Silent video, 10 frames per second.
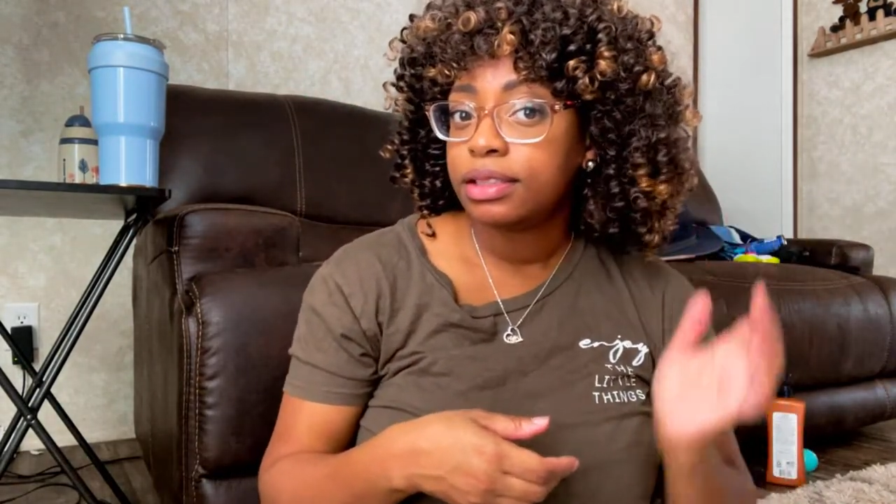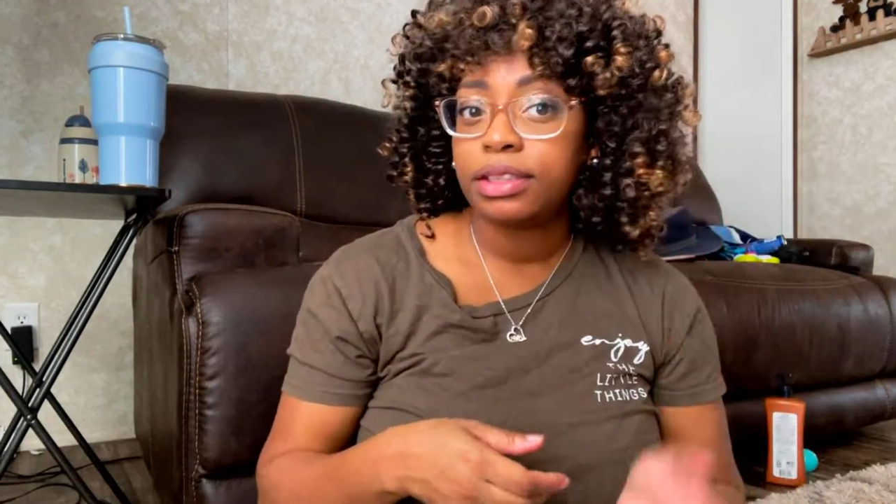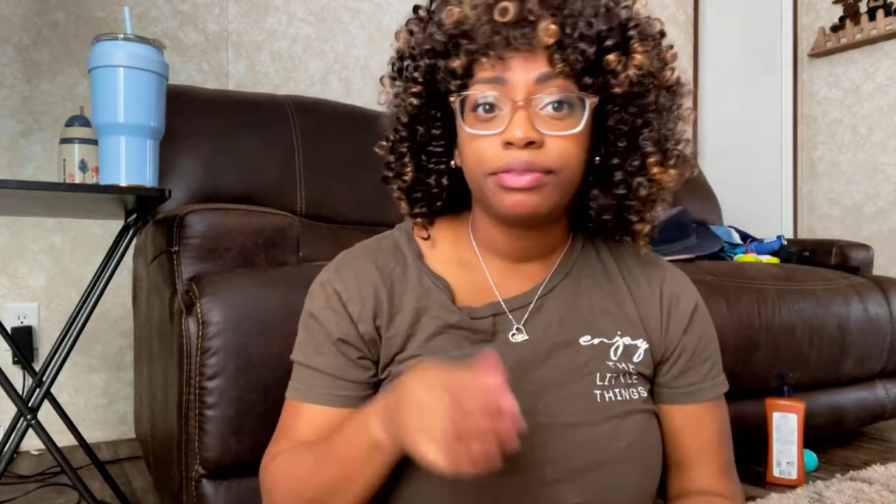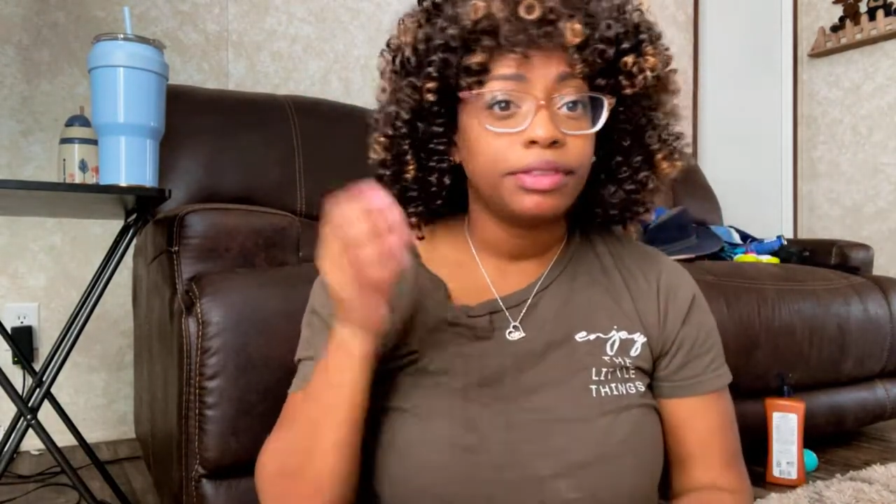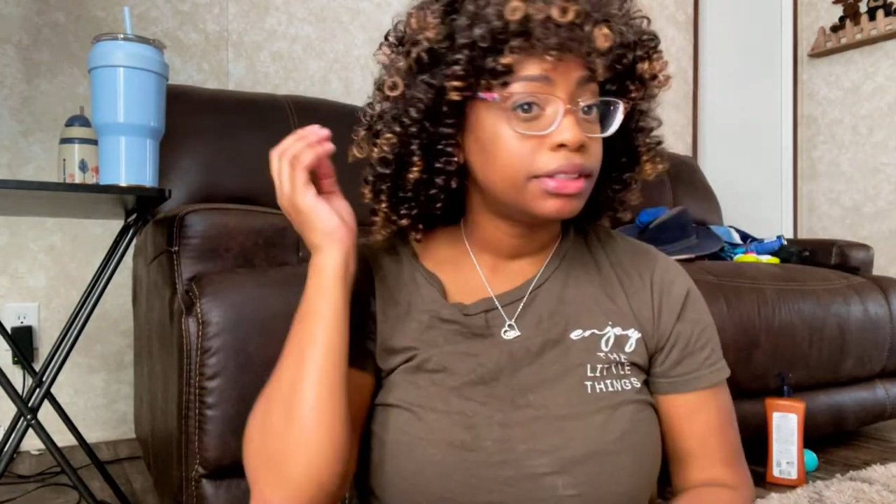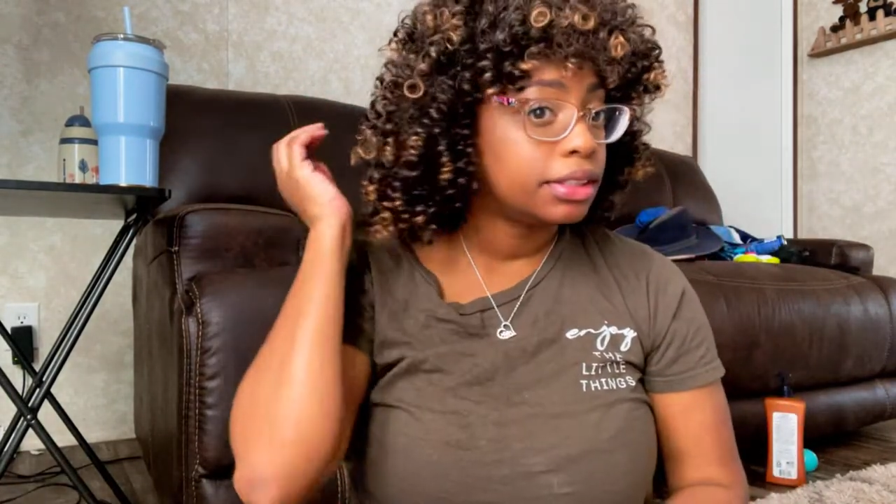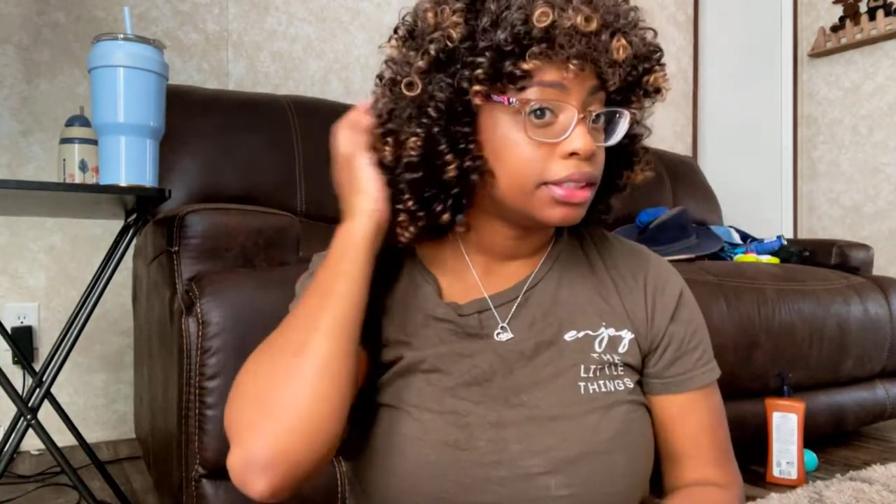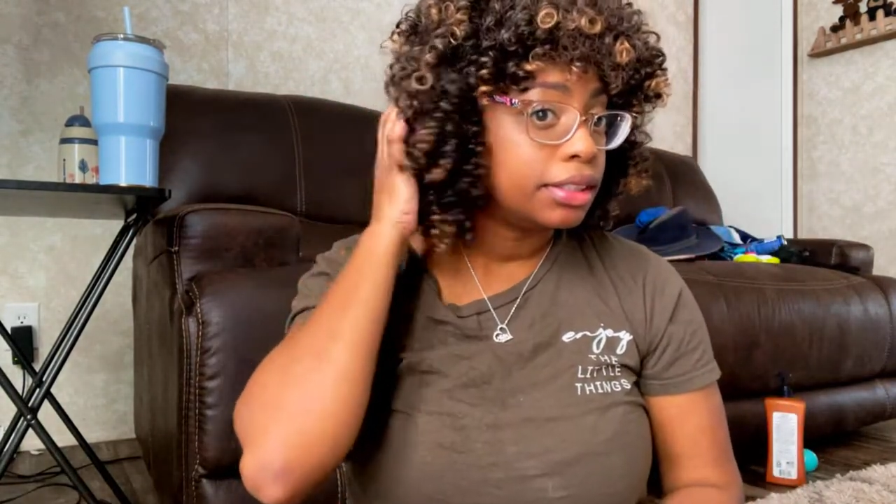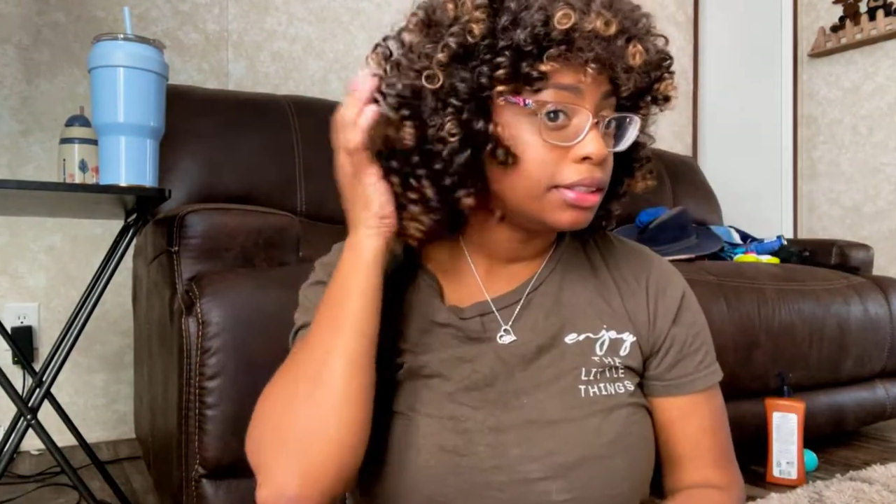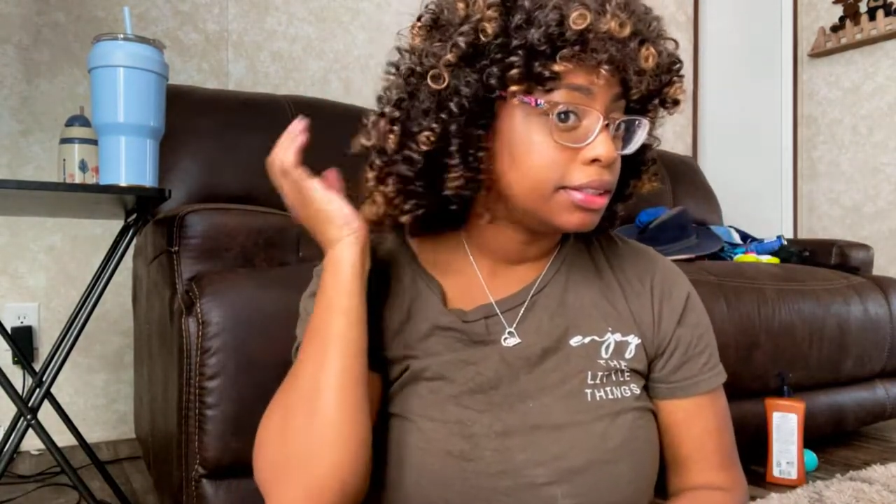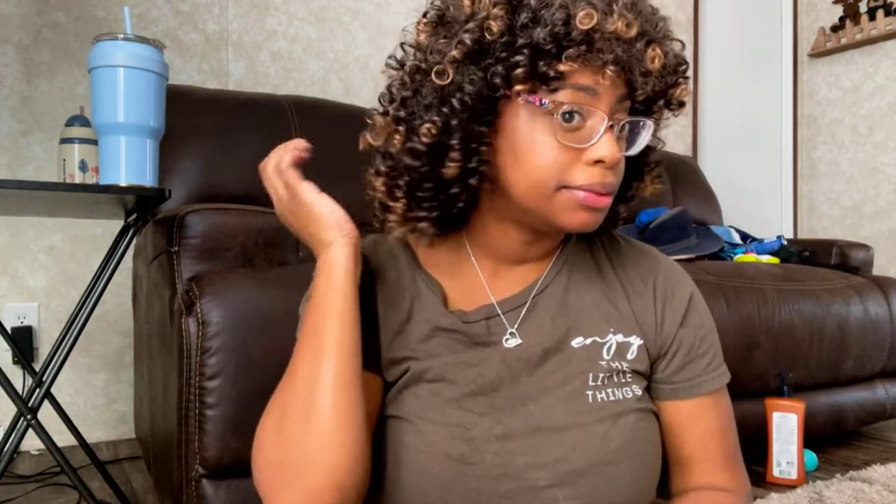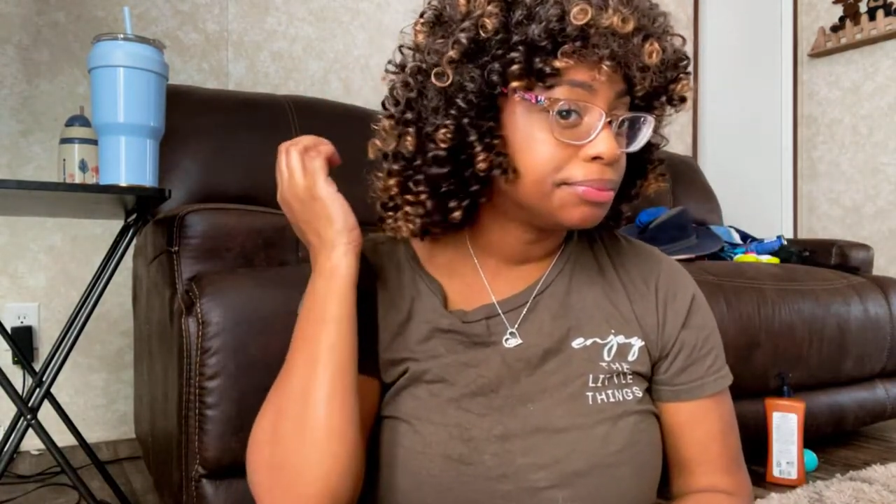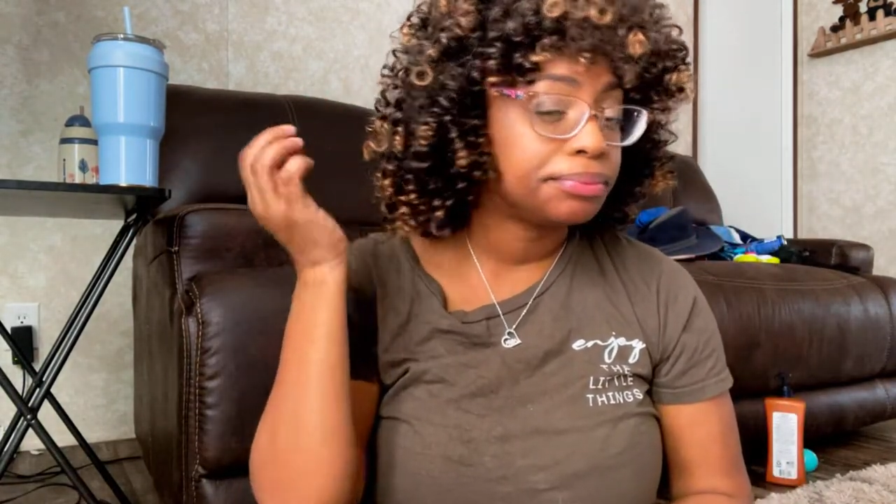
She feels good.